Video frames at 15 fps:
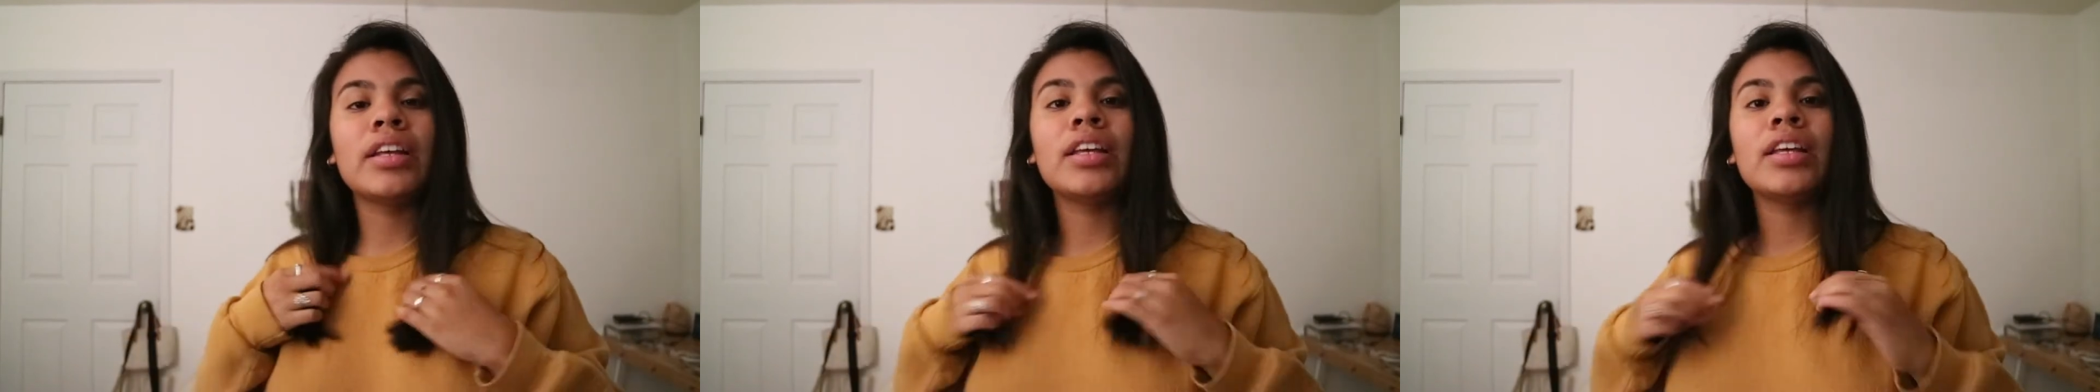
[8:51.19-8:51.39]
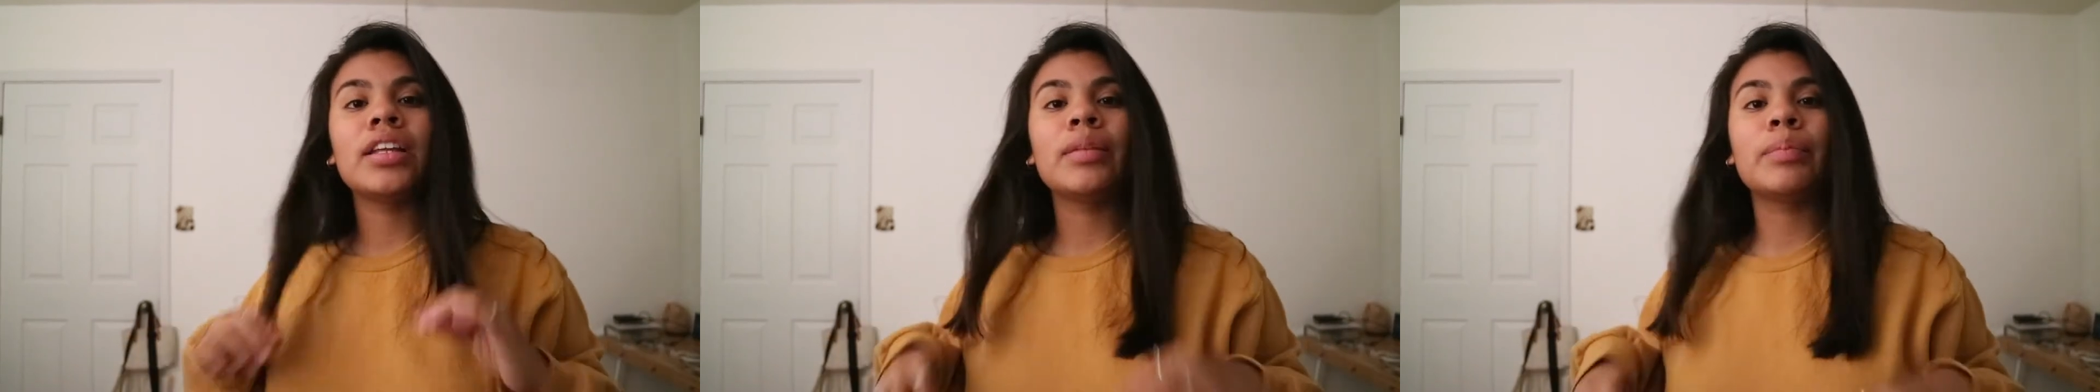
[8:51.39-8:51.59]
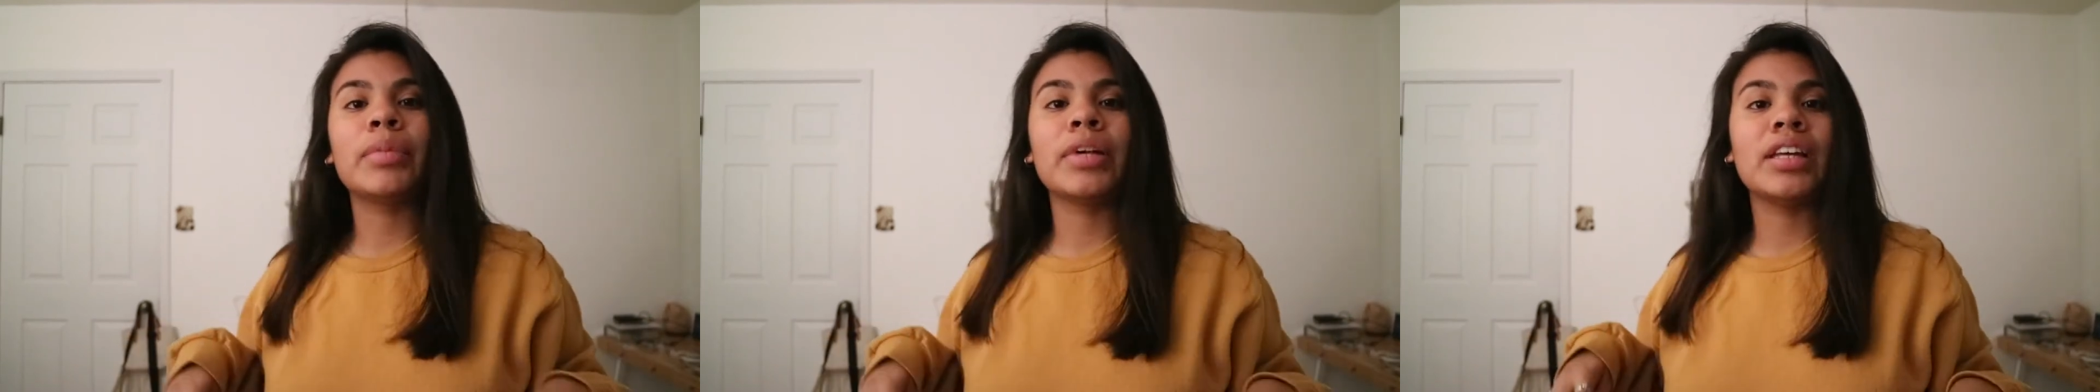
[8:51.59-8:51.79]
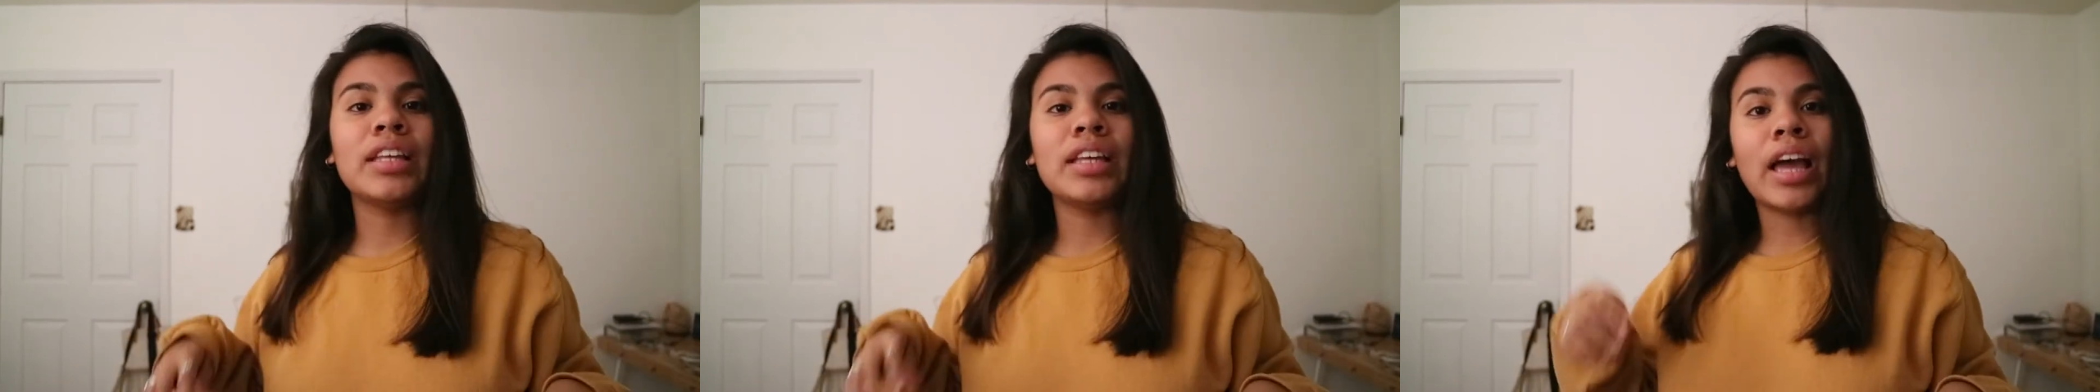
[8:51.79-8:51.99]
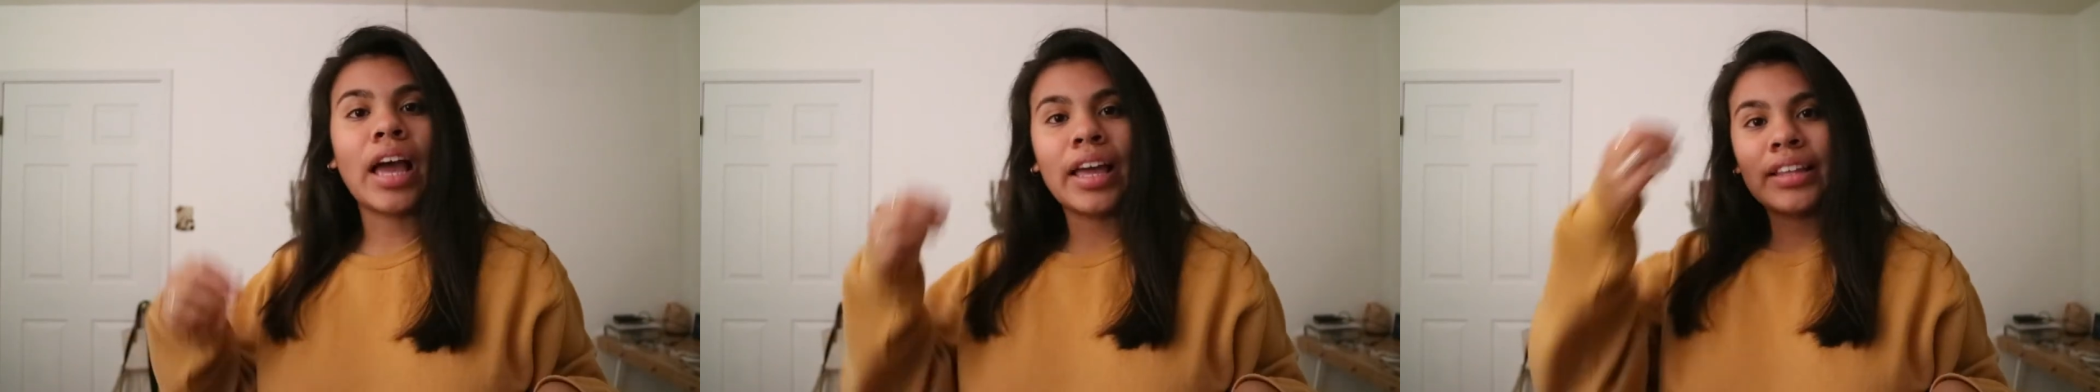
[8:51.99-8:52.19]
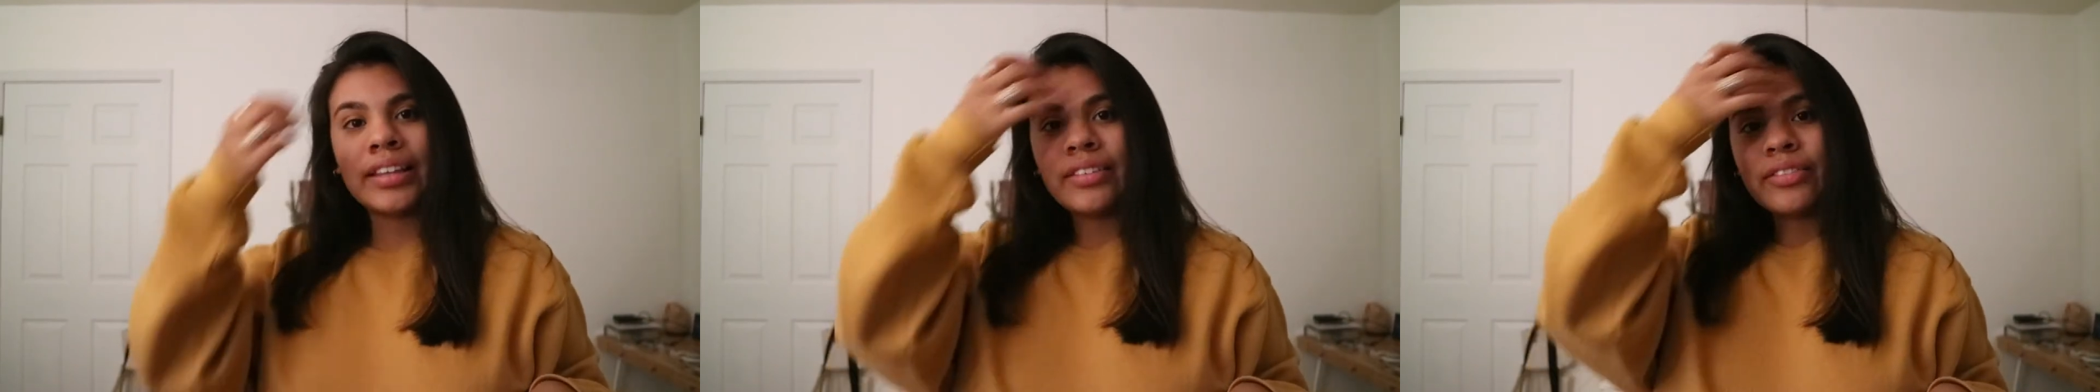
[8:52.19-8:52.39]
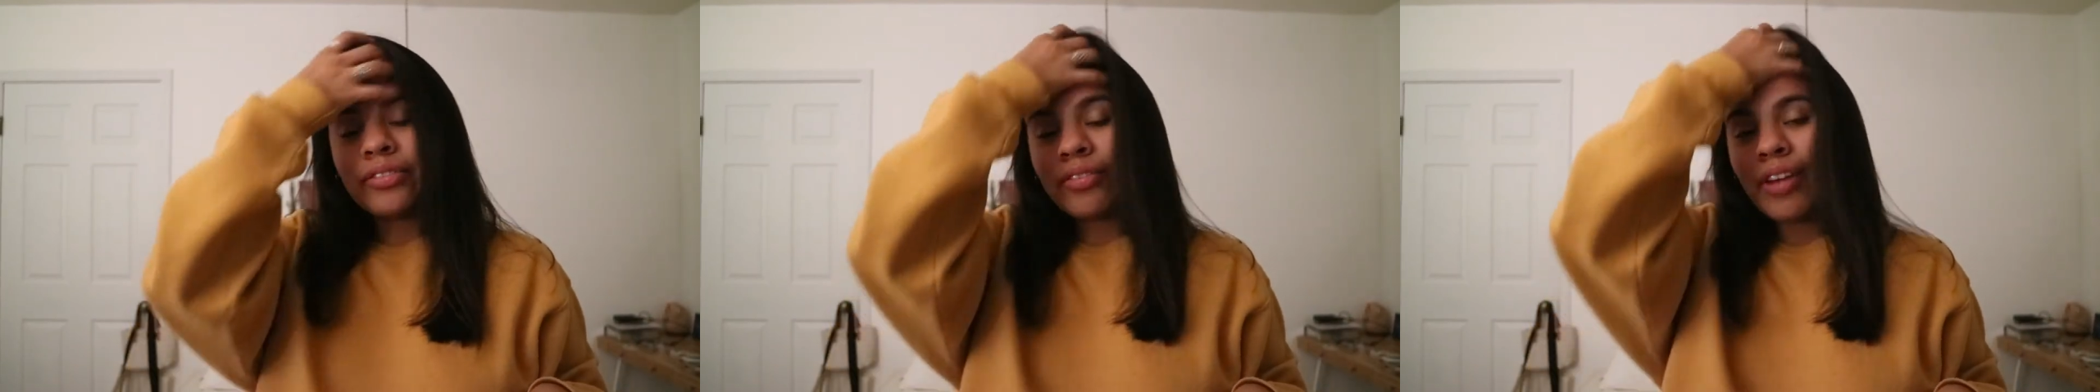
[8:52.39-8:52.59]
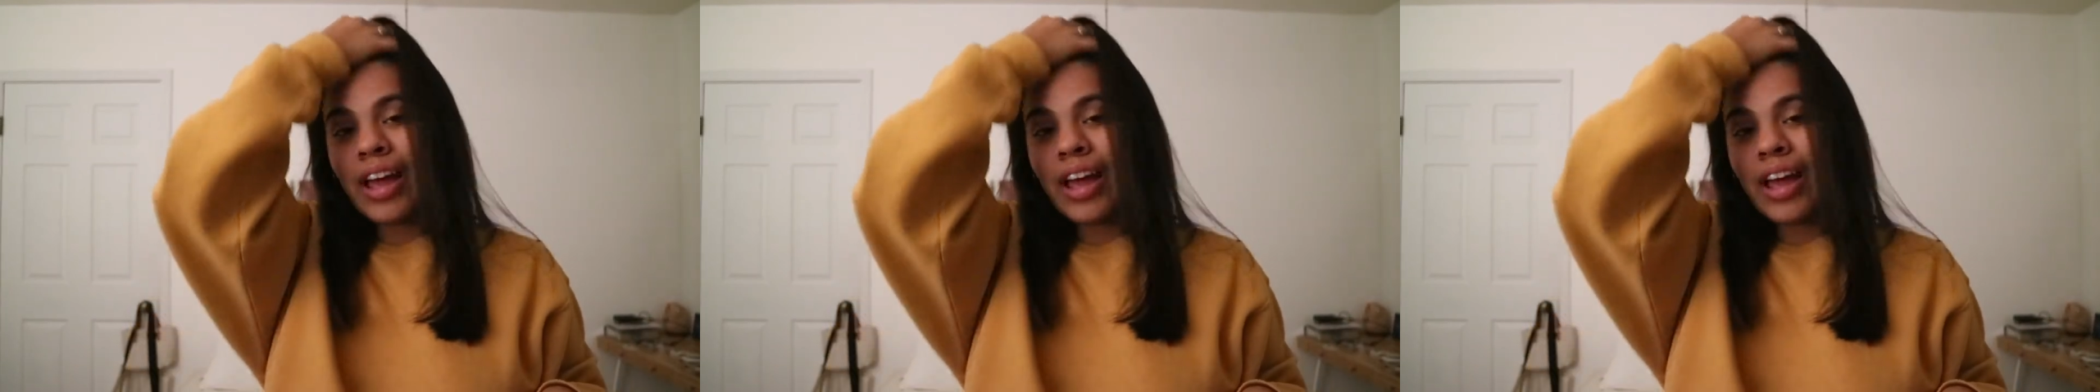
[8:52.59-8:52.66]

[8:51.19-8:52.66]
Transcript: it but I